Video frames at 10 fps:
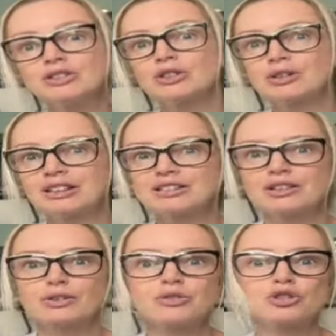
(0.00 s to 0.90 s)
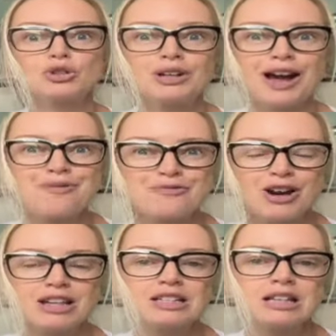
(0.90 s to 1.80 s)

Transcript: so at least I don't have to do it up front.